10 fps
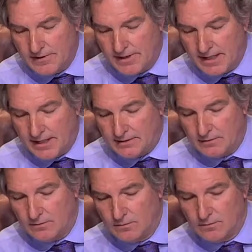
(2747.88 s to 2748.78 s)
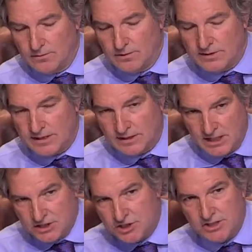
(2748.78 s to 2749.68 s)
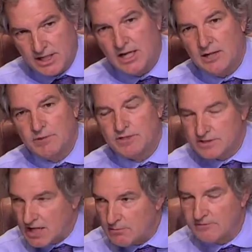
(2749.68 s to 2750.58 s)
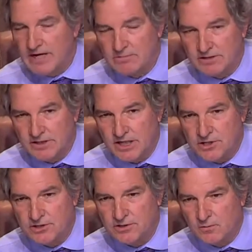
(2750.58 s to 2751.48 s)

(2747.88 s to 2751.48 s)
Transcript: that the dedication came at the time of application,